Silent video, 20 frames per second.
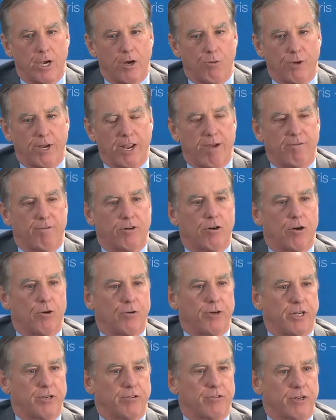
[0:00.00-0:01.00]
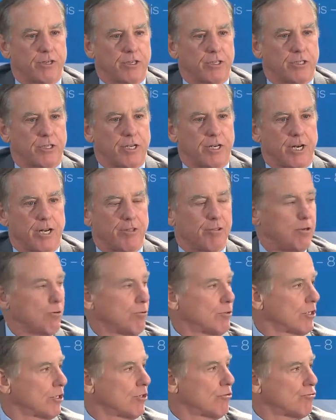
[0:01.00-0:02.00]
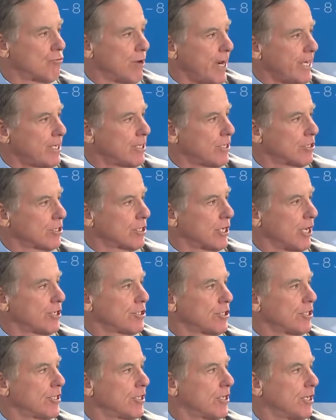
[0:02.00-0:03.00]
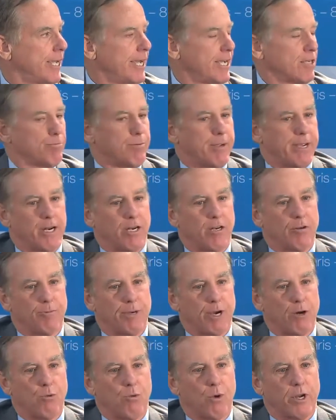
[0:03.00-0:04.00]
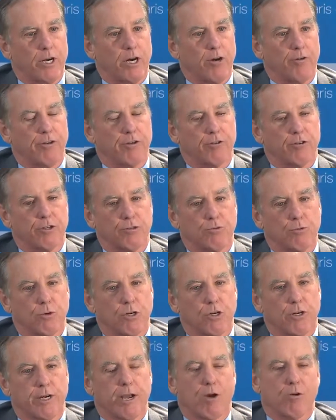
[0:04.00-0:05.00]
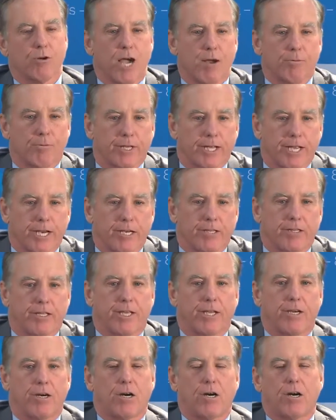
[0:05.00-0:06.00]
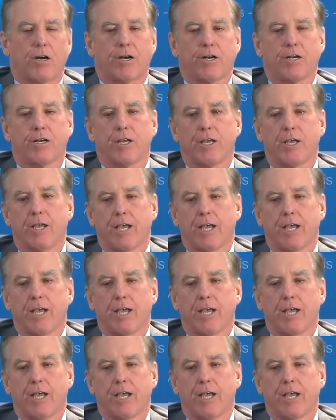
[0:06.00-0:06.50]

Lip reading: We have our own interests. I thought it was a great discussion in the last panel about what our interests were and how complicated they are and